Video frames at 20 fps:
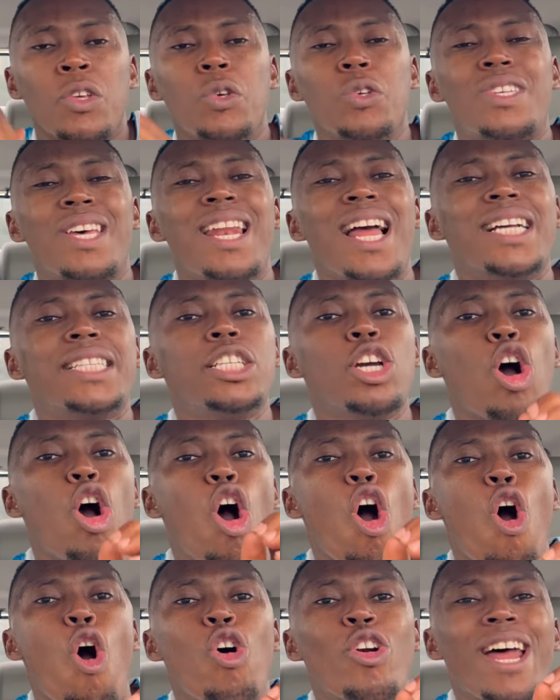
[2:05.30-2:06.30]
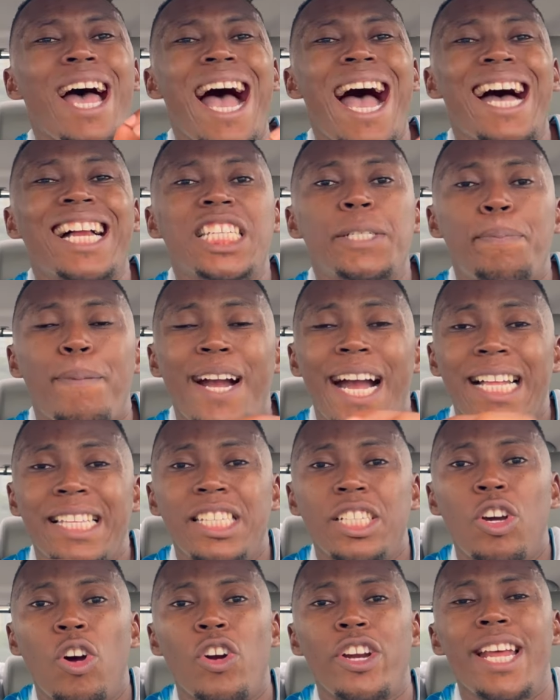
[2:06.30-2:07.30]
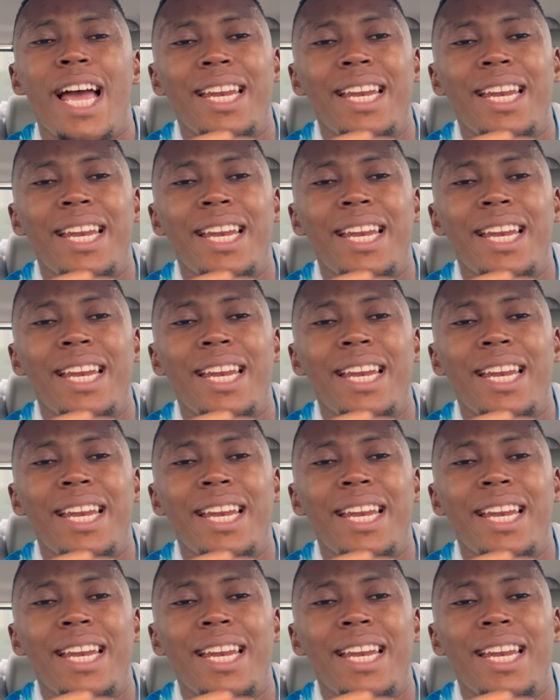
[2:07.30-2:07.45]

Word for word: You select the all ads category.